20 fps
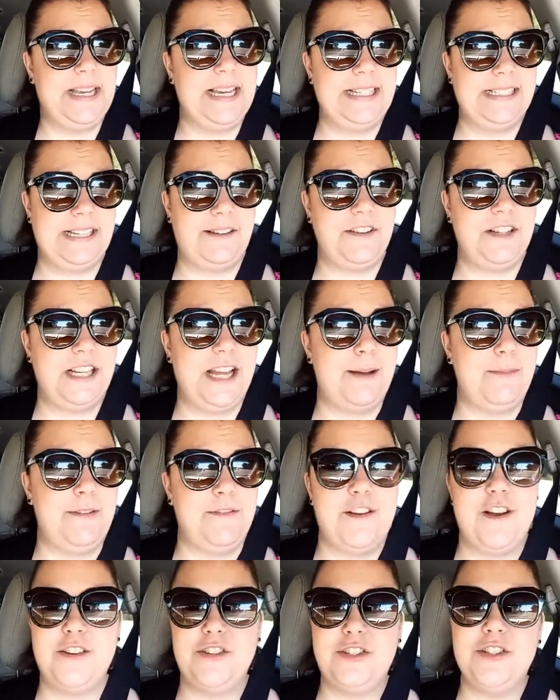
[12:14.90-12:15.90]
because every
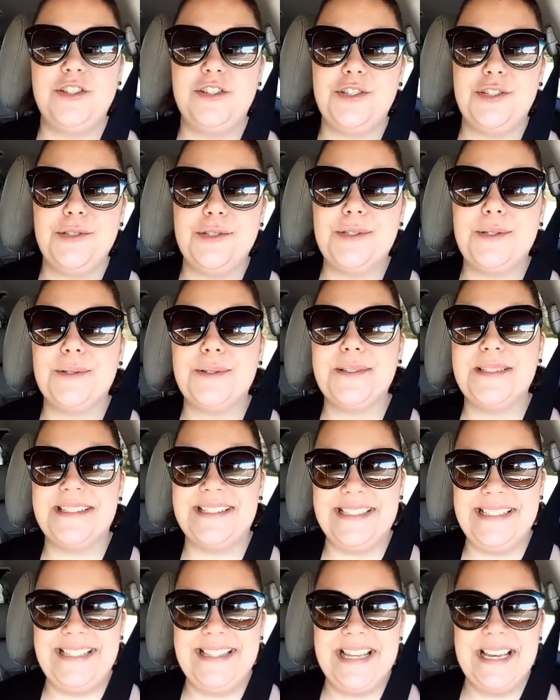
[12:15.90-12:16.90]
time I've gone to the shoe store
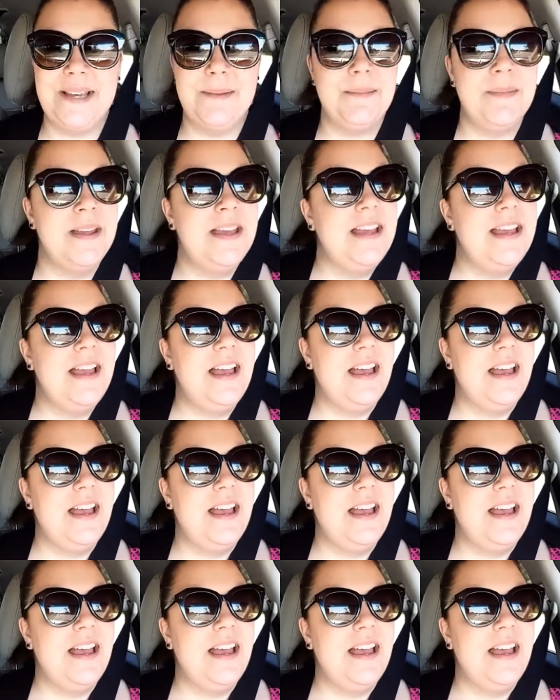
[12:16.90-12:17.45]
and seen them,